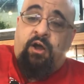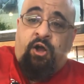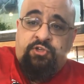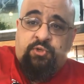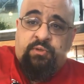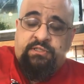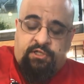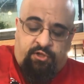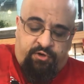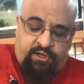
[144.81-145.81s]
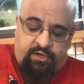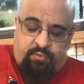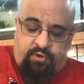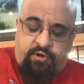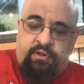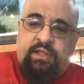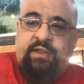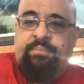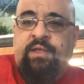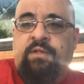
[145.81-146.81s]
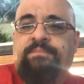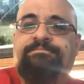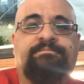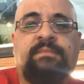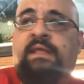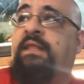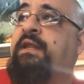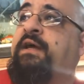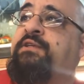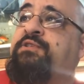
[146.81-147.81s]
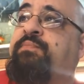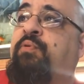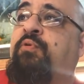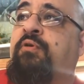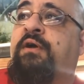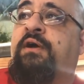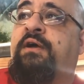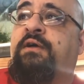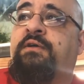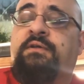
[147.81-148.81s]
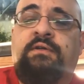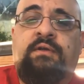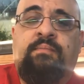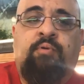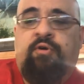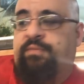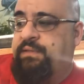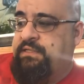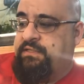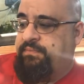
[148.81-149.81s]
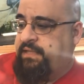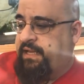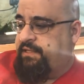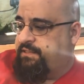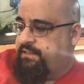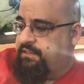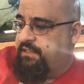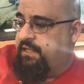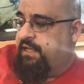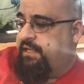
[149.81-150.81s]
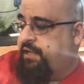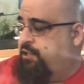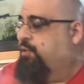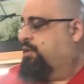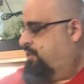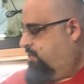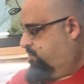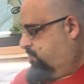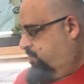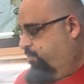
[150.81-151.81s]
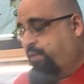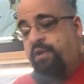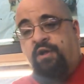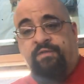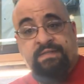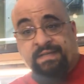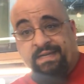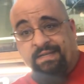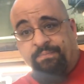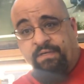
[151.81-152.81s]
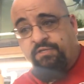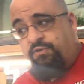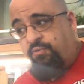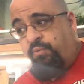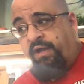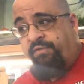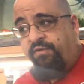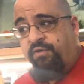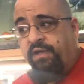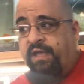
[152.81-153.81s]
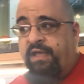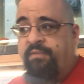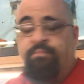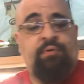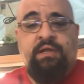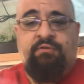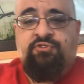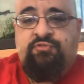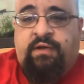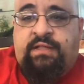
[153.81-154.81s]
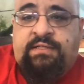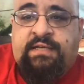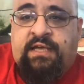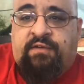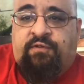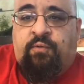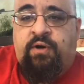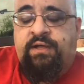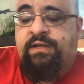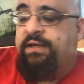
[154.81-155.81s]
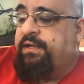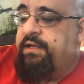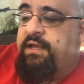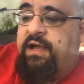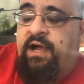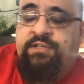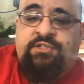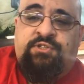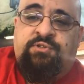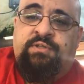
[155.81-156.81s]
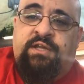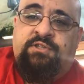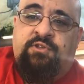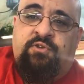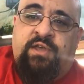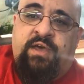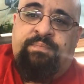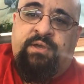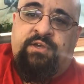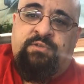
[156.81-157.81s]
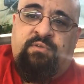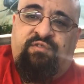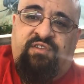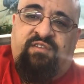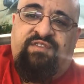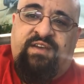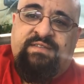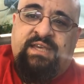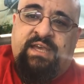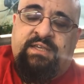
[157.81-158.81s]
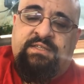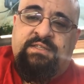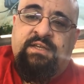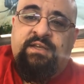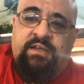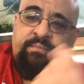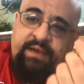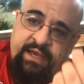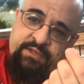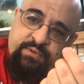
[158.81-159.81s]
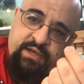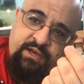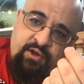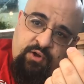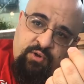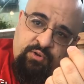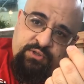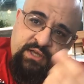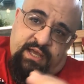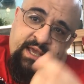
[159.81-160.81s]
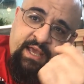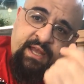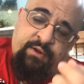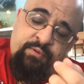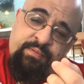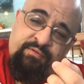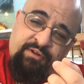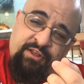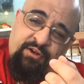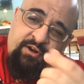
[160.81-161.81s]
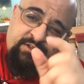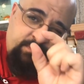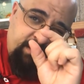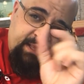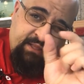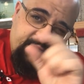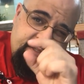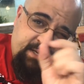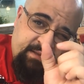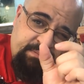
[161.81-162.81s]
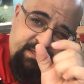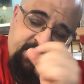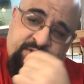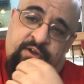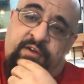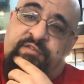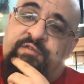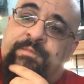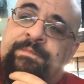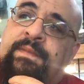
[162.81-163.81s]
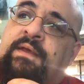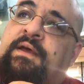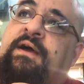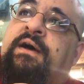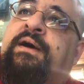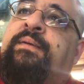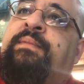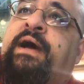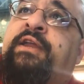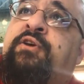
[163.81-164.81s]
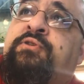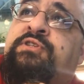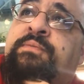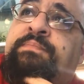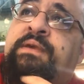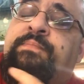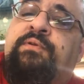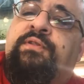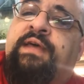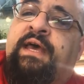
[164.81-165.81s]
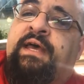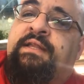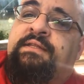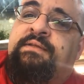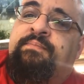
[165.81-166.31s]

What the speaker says: also with dechlorinated water, let it melt, and then I just pour them into some tanks. Now, you can also break off a tiny piece or whatever and put it straight in the tank if you wanted. I just choose not to do that because with 55 tanks, my hands will get cold, and it would be really hard to break little tiny pieces off. I know some people that